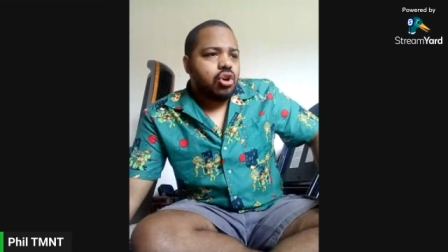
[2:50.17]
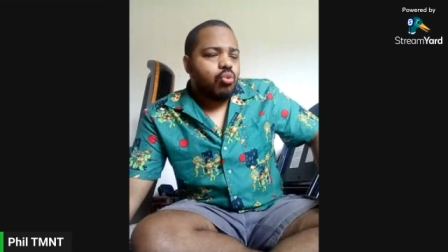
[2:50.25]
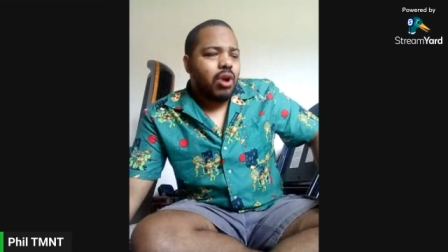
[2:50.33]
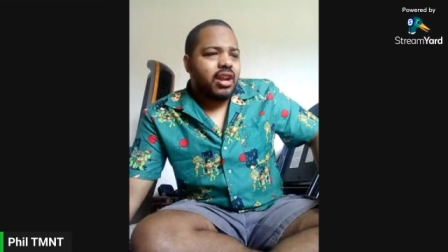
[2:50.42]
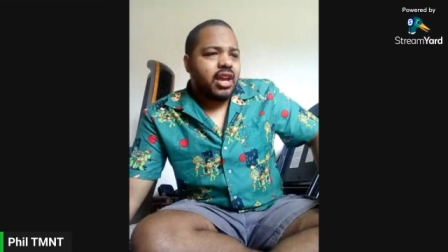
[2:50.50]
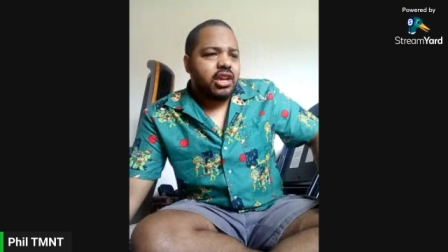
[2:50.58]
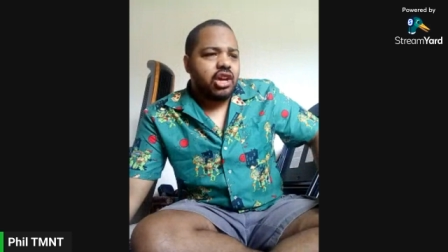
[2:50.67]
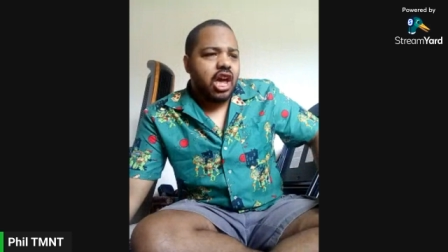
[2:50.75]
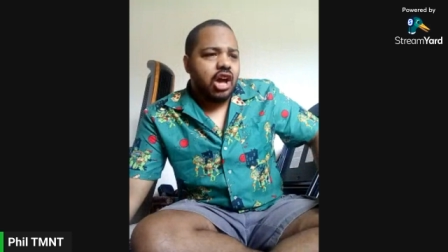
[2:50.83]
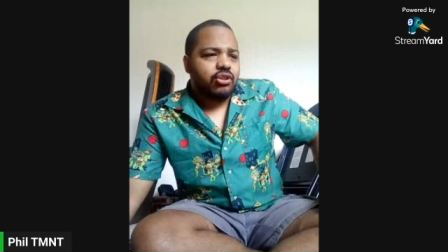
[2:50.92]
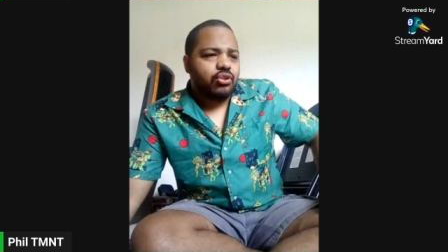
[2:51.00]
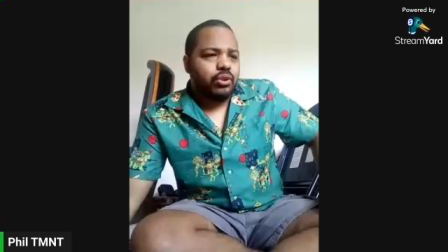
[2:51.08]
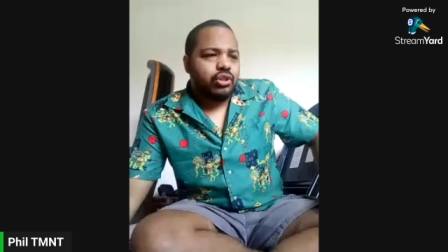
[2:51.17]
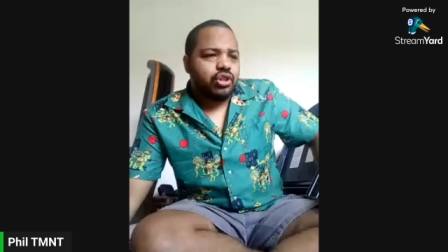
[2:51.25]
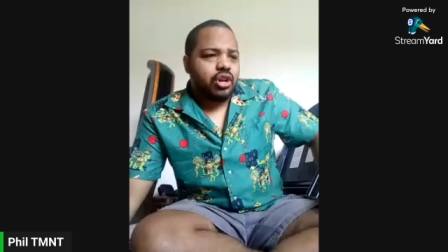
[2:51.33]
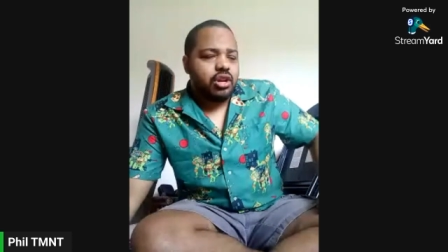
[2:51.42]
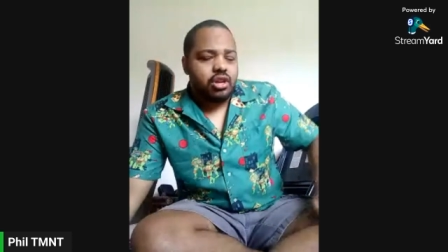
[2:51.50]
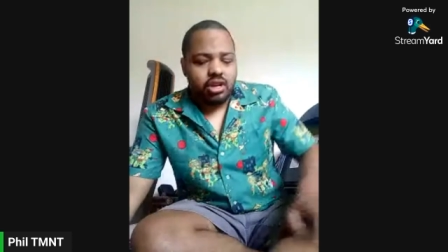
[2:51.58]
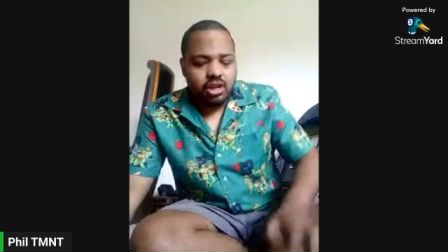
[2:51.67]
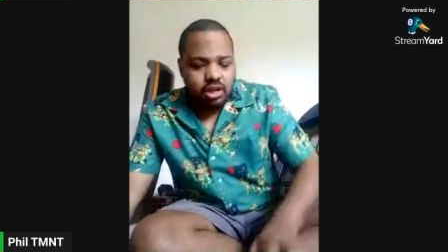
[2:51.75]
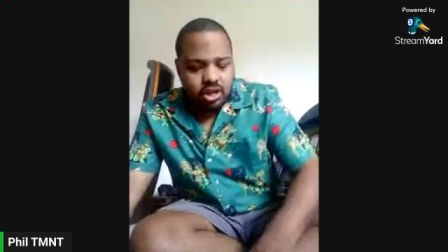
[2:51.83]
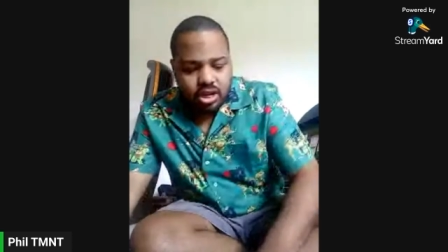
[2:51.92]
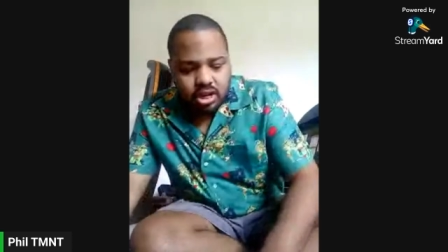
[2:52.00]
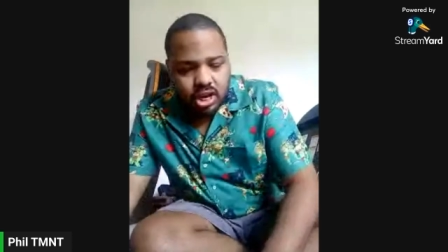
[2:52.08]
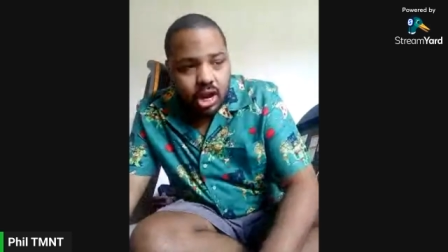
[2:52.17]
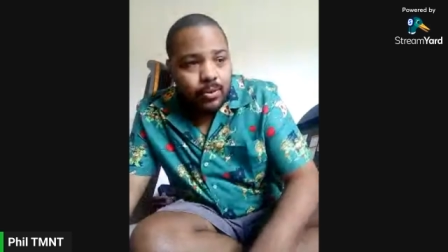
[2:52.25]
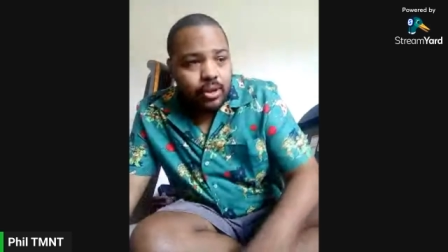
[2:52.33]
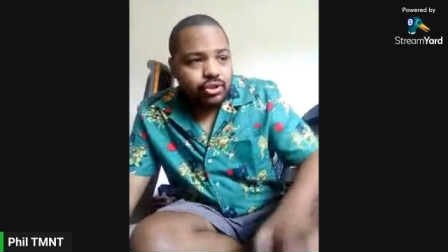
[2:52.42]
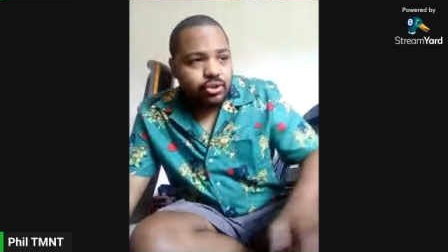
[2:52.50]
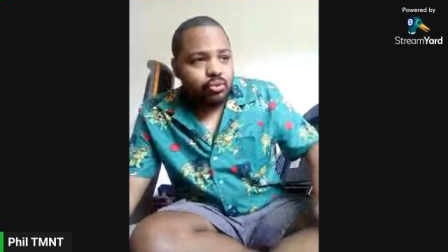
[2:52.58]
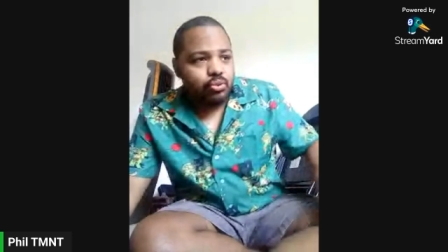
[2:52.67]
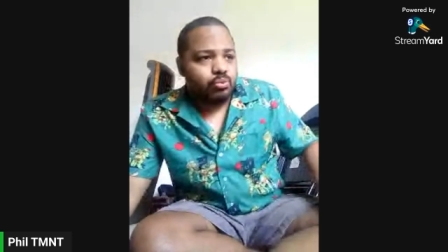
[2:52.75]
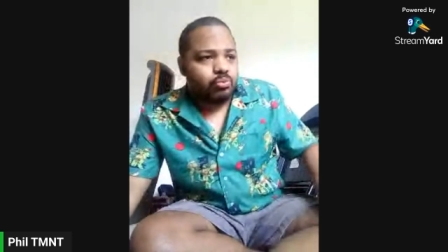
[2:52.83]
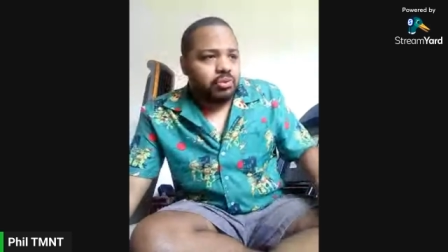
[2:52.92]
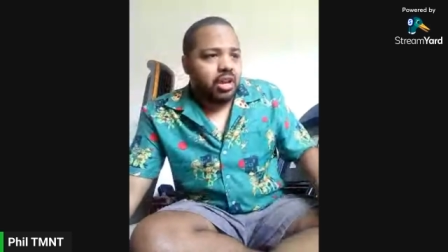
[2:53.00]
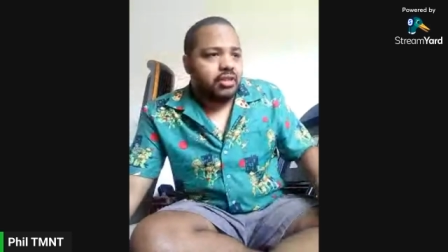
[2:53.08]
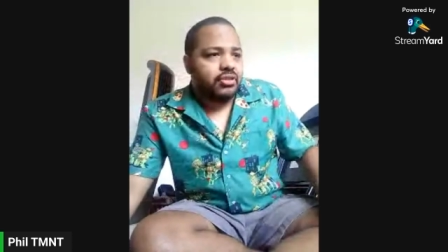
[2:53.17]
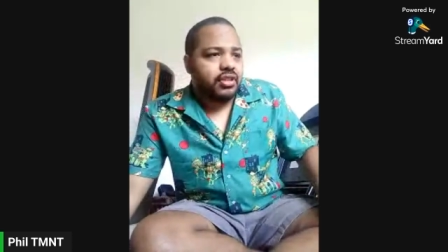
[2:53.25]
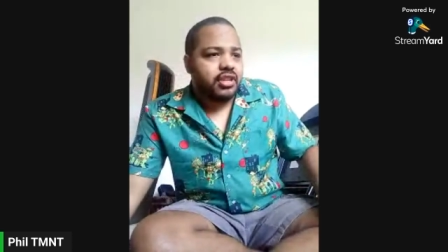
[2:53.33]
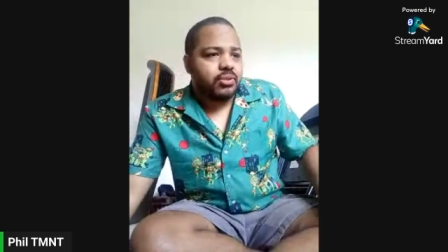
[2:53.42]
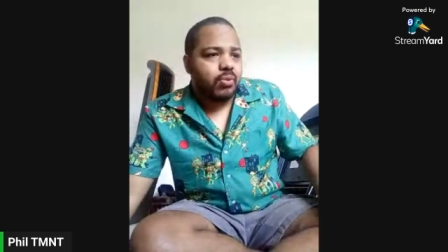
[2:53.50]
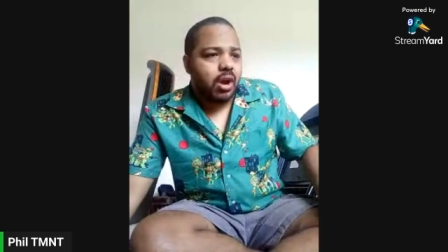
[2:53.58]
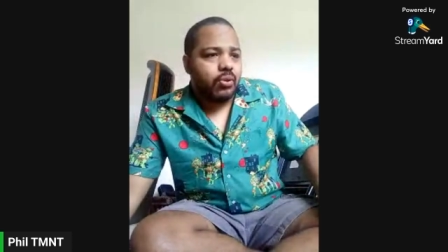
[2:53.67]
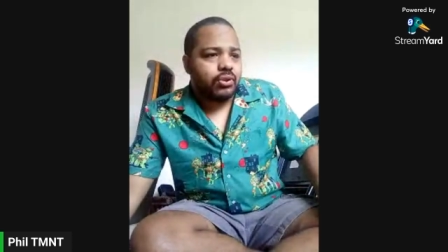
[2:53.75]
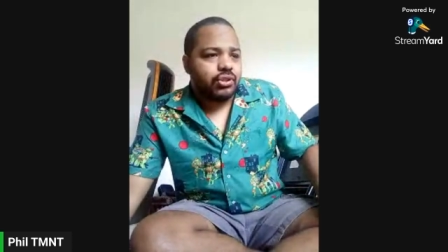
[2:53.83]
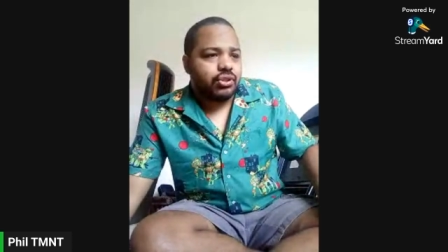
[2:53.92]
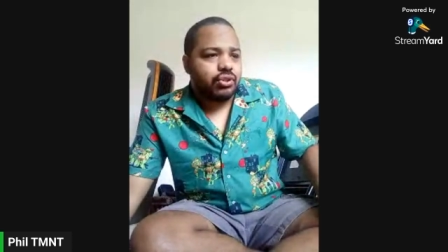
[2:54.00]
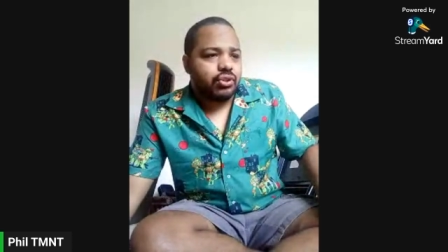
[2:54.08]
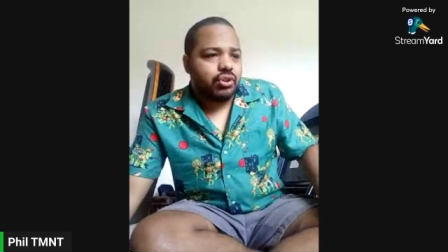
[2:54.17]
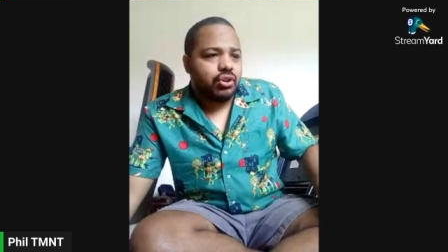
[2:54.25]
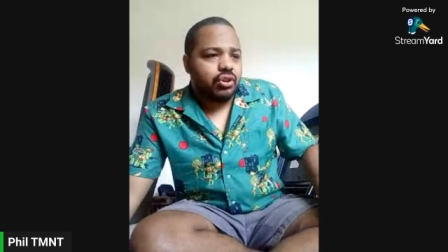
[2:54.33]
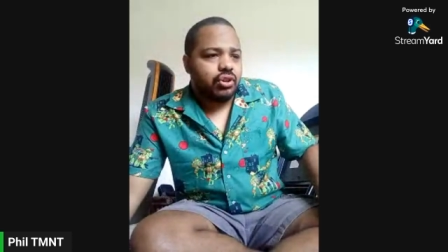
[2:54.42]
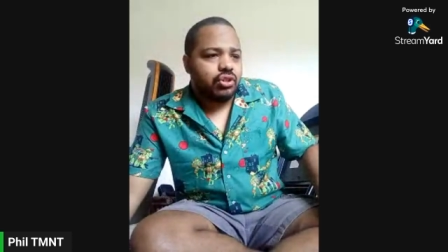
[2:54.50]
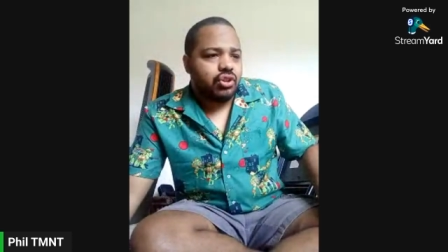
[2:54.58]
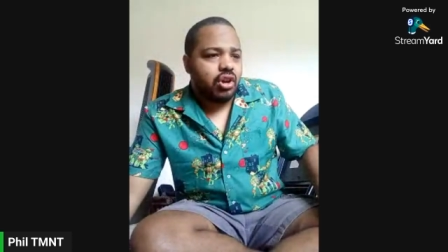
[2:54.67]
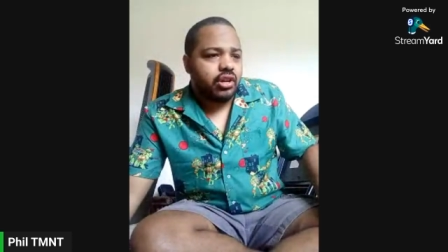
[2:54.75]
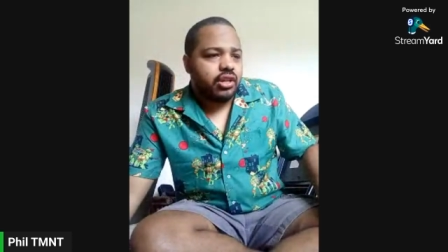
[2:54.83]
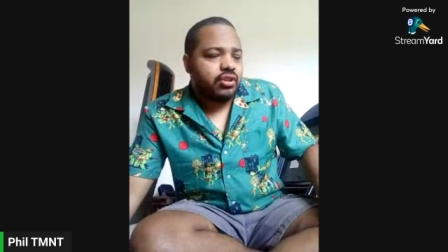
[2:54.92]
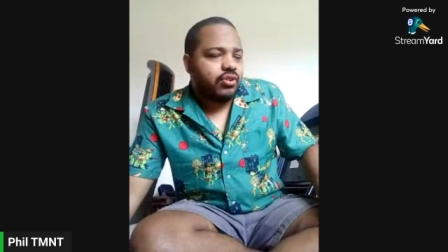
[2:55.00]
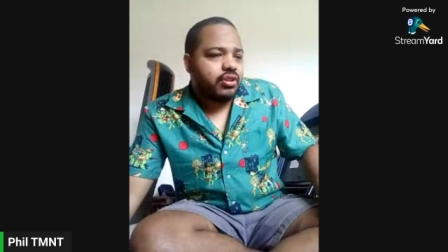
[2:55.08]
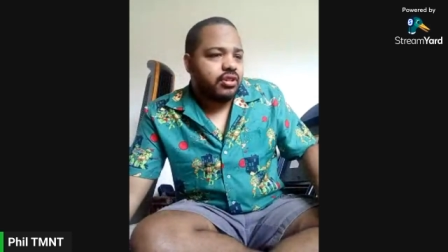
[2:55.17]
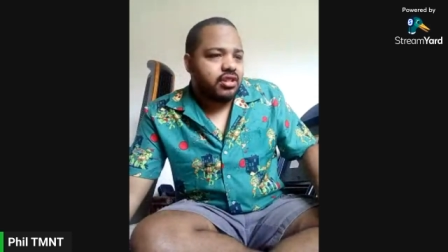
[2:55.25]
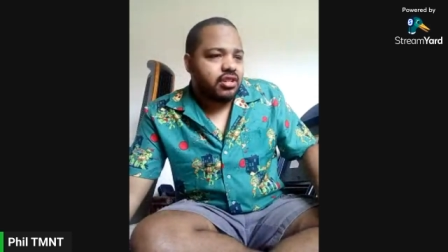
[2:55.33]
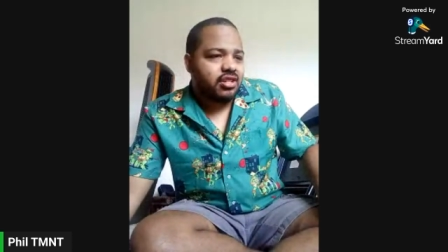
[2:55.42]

why did I get out of screen share? I meant to play this while I was talking. Hold on.